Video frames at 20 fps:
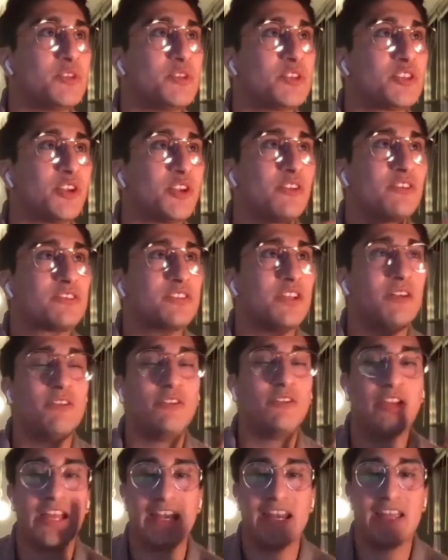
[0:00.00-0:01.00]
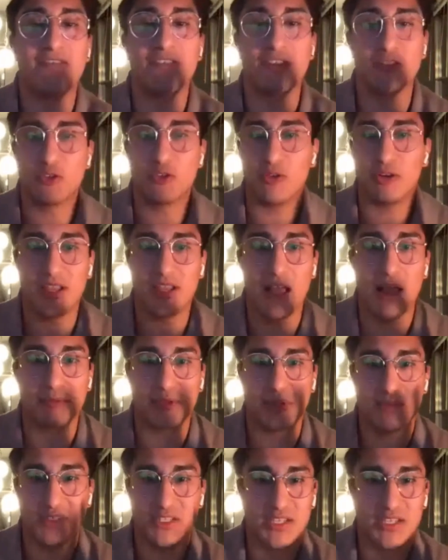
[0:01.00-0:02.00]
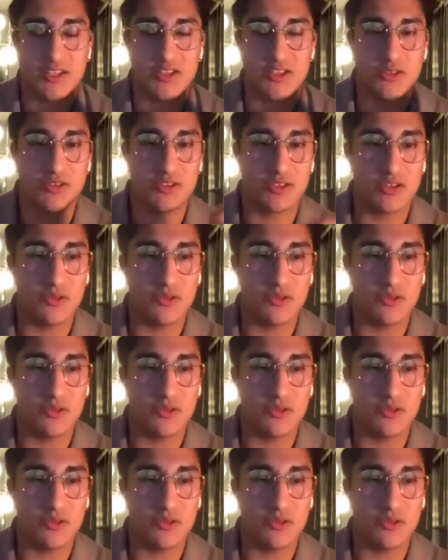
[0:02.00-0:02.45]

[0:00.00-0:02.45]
service level and inventory optimization.